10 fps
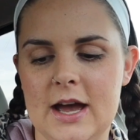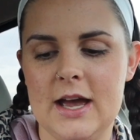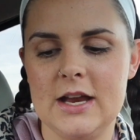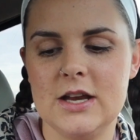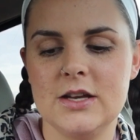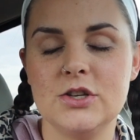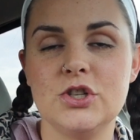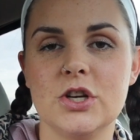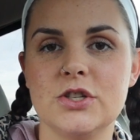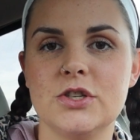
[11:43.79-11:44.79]
I
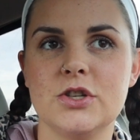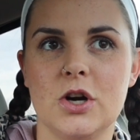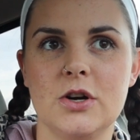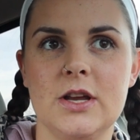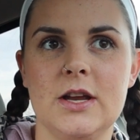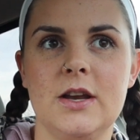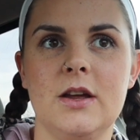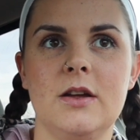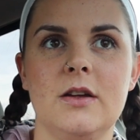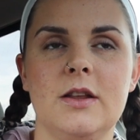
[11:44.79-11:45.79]
just started